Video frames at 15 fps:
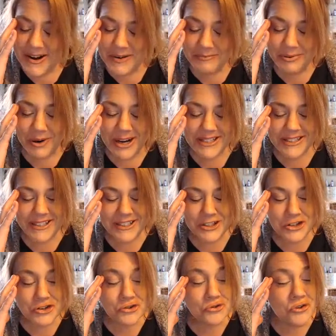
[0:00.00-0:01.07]
President
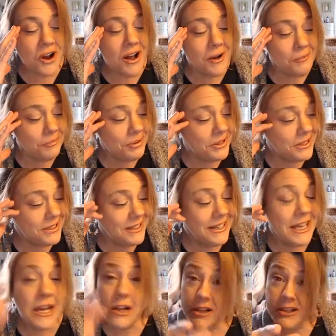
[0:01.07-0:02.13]
Trump,
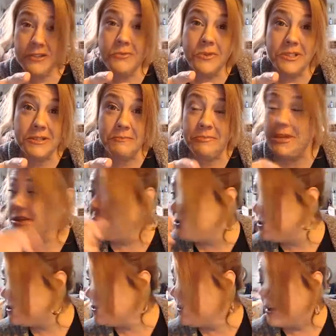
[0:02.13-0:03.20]
Clinton was
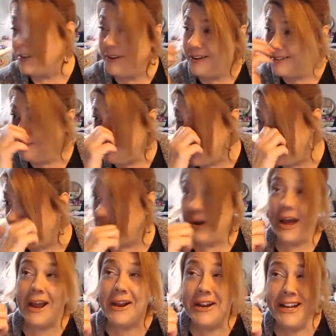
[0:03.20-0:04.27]
impeached too, by the
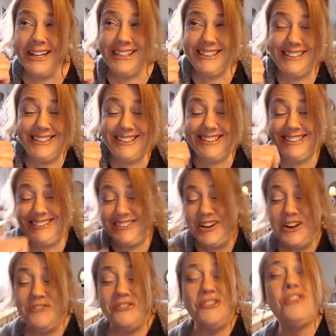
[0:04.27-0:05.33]
way.
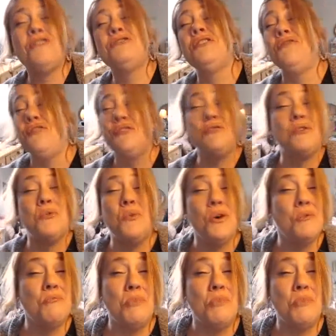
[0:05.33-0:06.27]
For those of you who weren't